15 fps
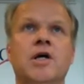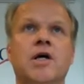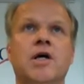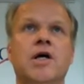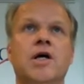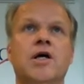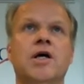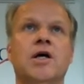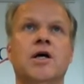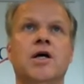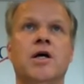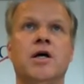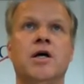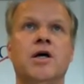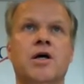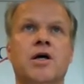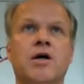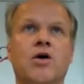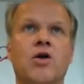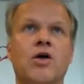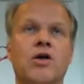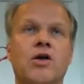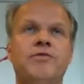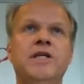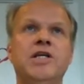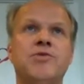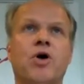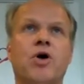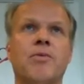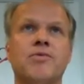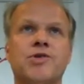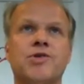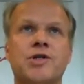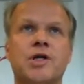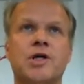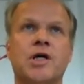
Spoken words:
of these problems,